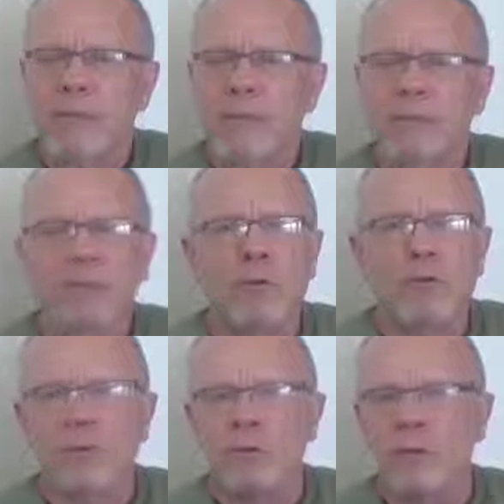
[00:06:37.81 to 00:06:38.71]
and
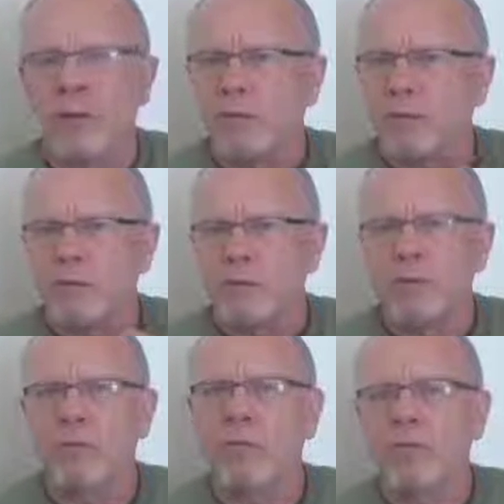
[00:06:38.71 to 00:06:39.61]
social networking
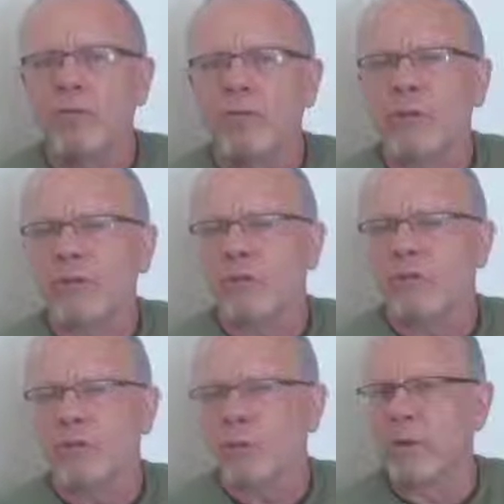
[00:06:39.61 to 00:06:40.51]
tools such
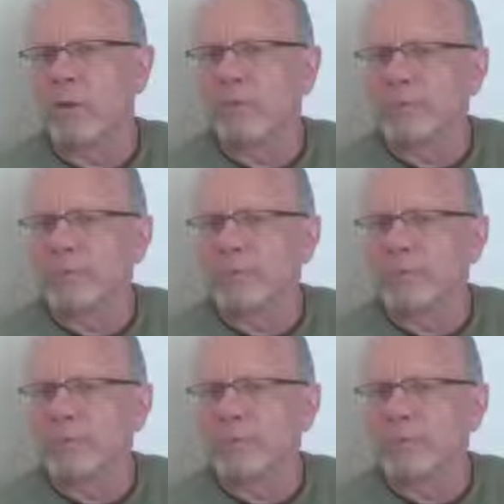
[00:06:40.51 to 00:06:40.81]
as Twitter.